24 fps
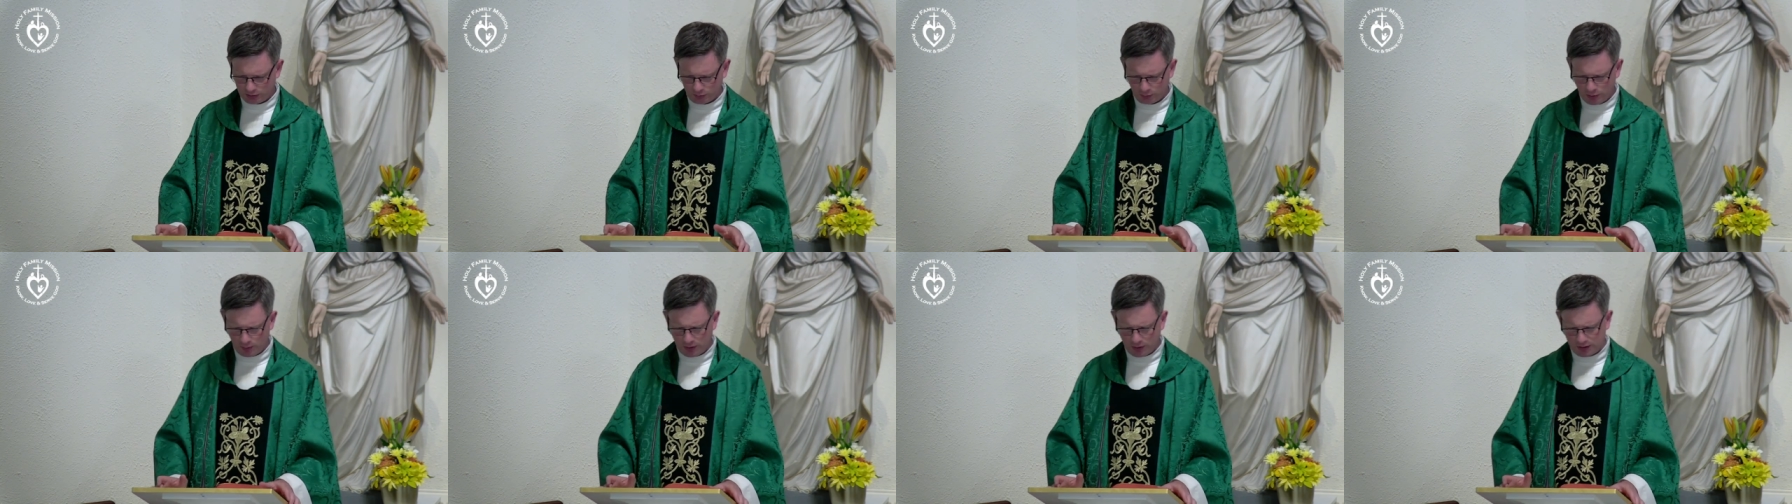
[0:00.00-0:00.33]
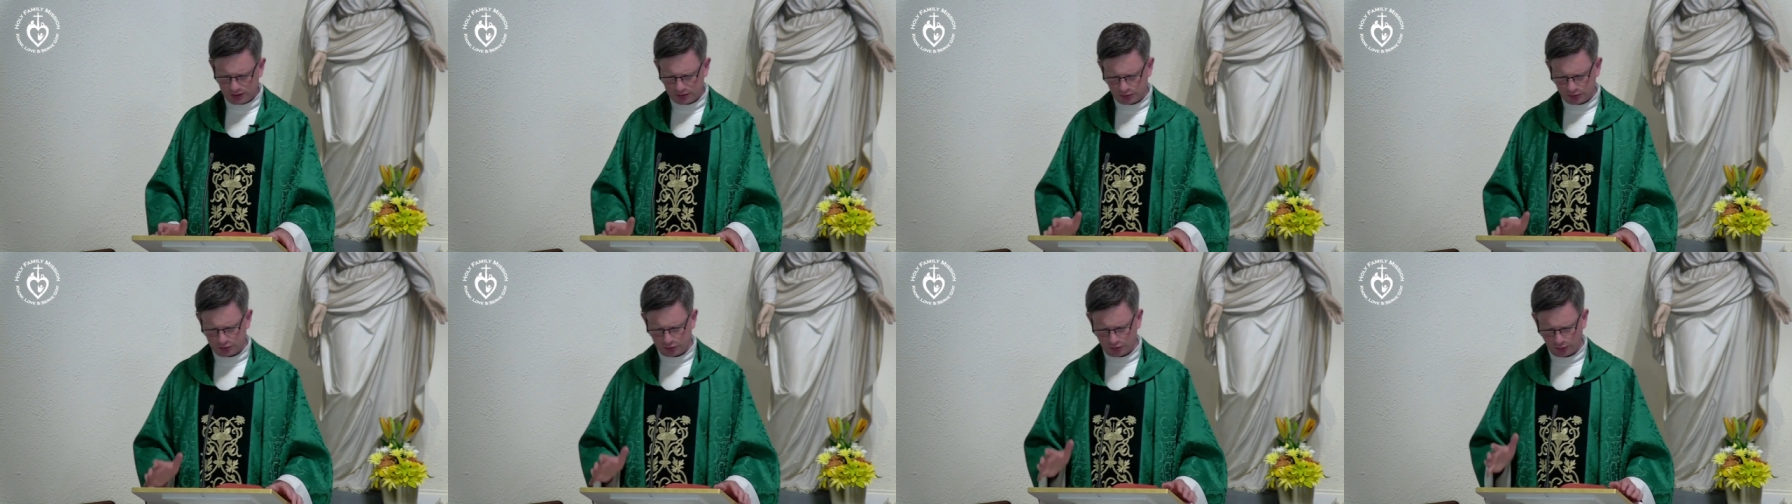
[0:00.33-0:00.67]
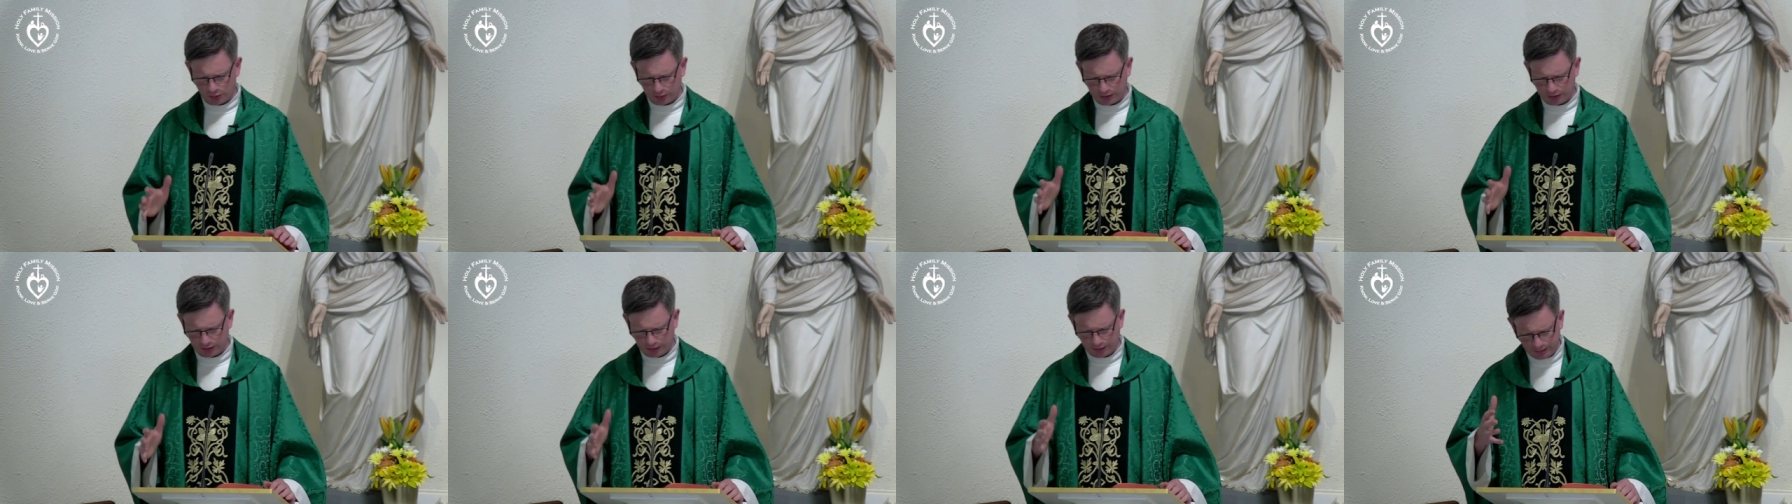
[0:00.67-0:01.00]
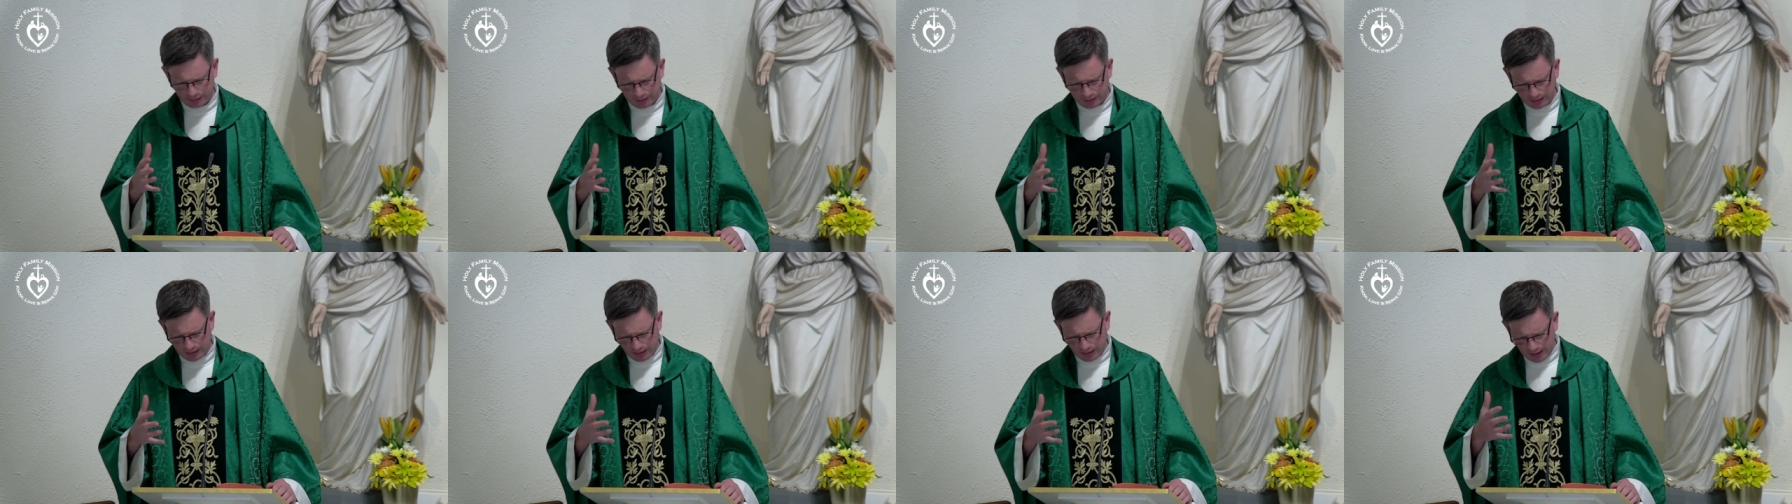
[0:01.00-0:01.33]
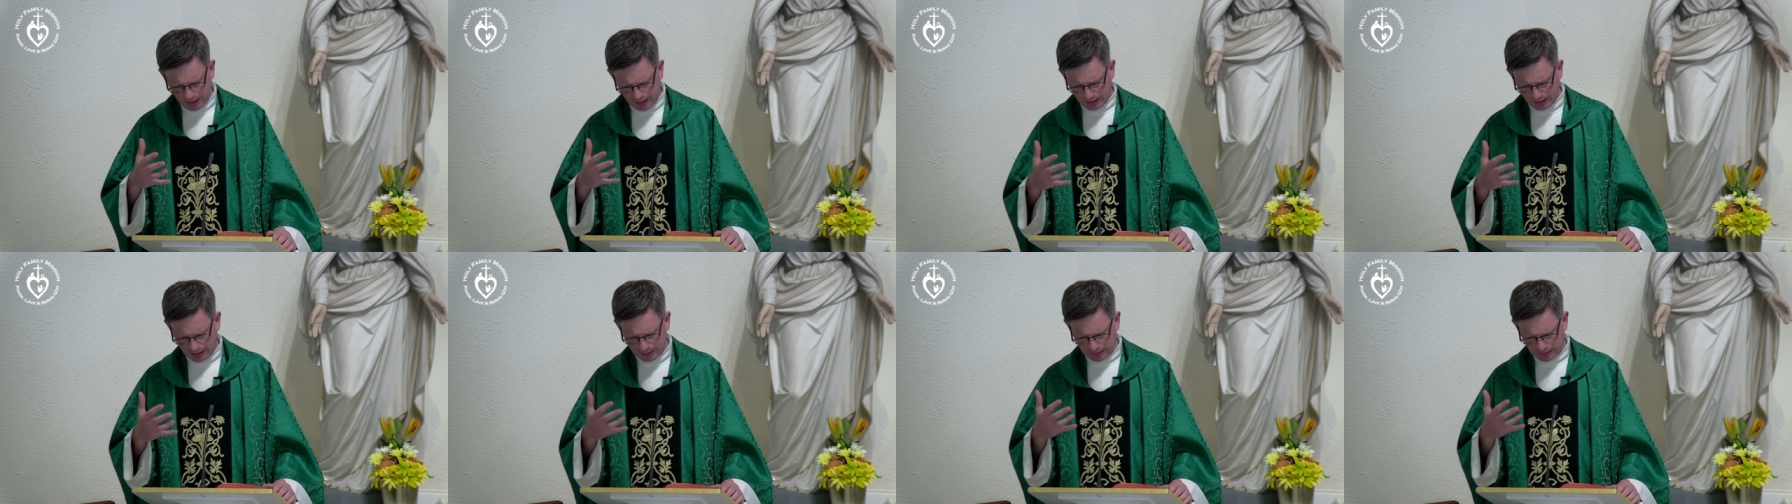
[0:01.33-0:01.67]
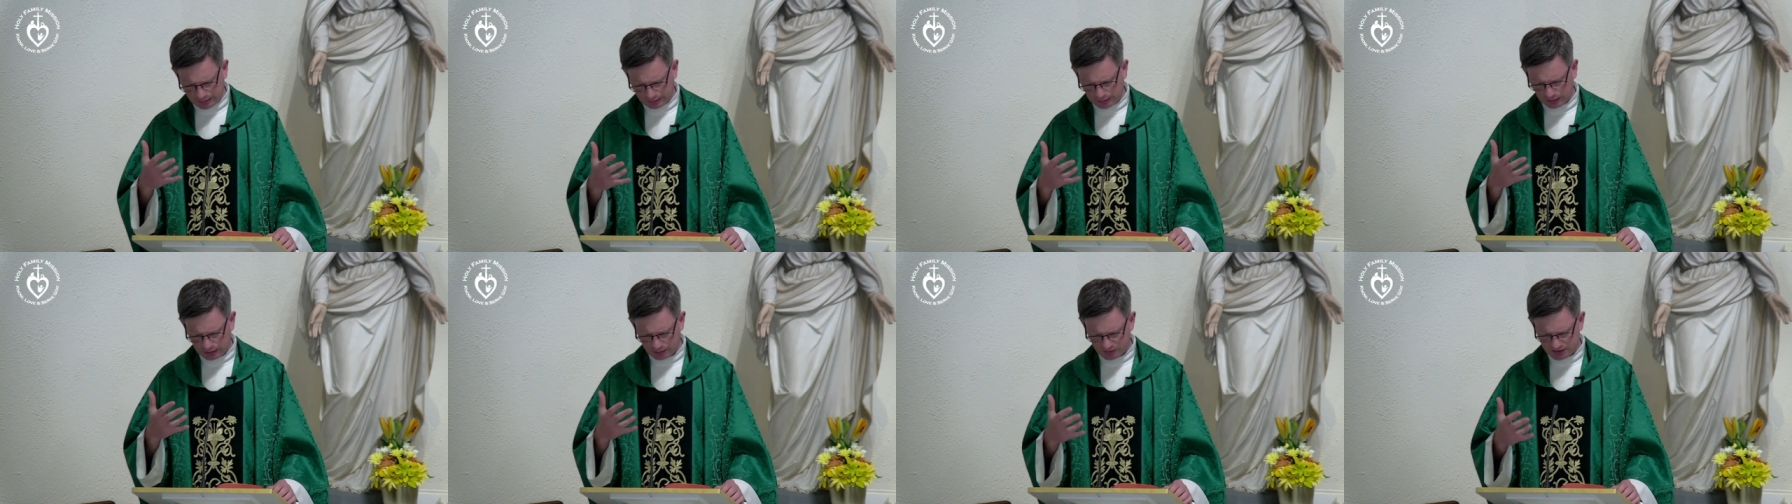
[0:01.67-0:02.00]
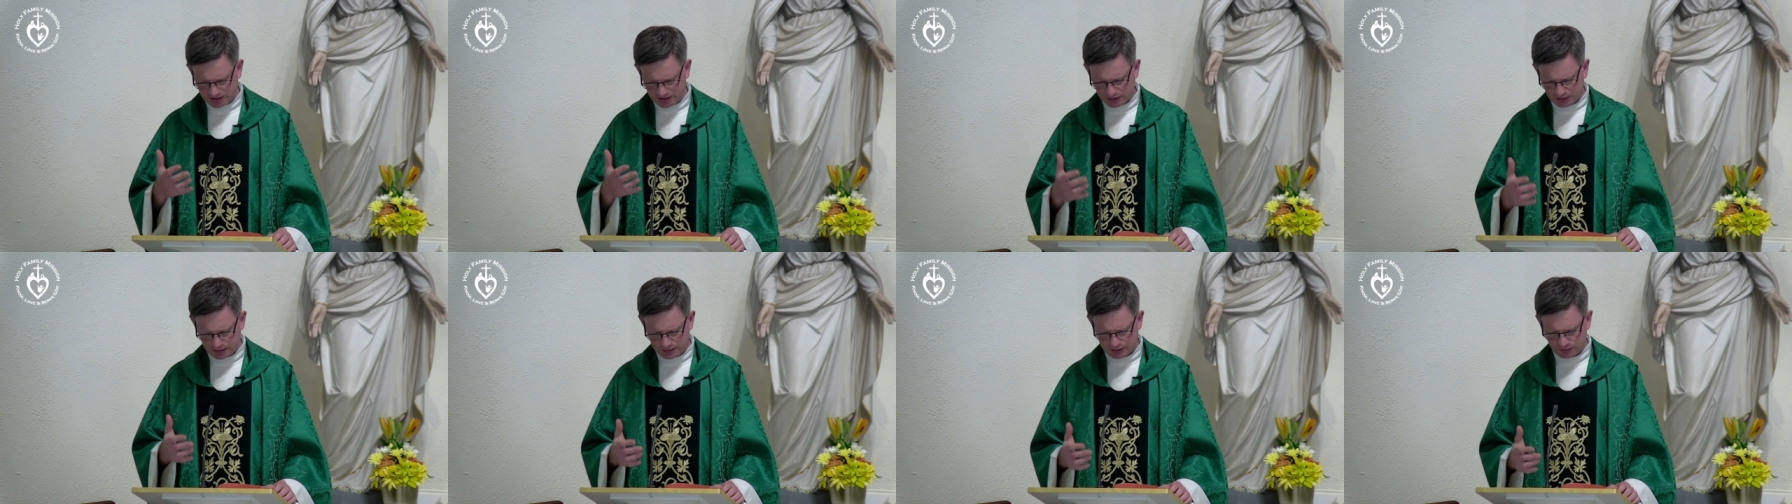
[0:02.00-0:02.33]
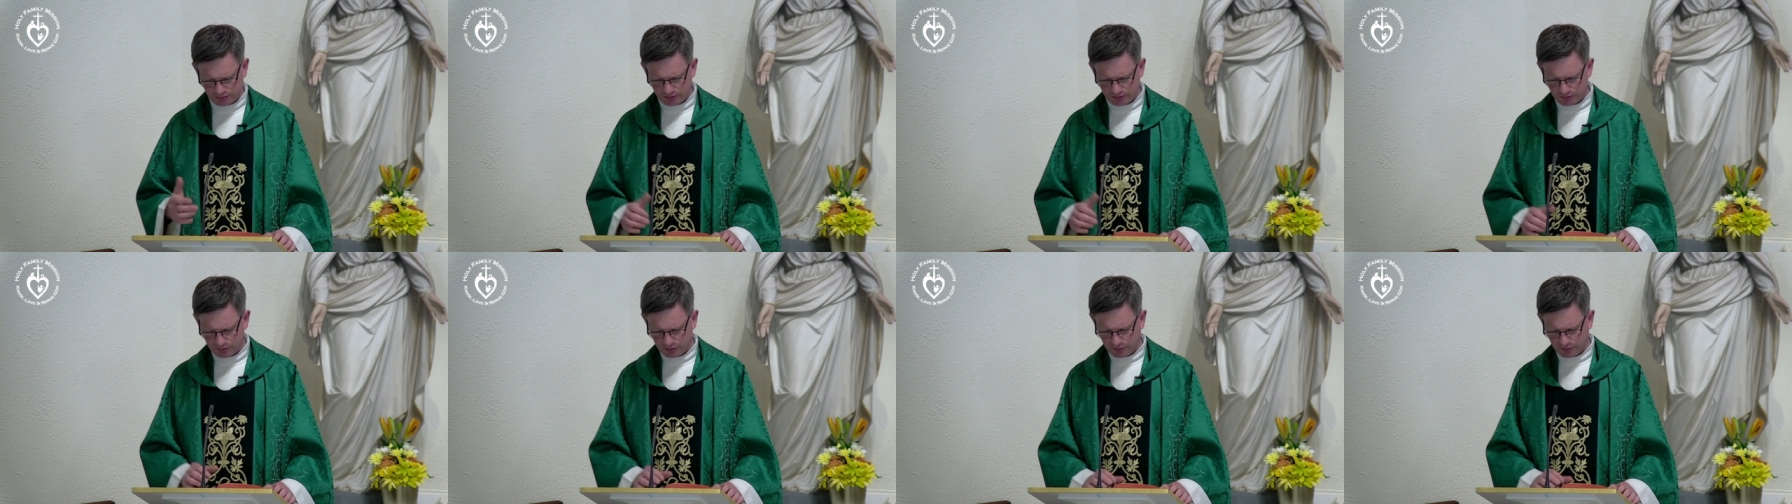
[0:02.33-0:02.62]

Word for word: we may do so with a, a kind of a sense of,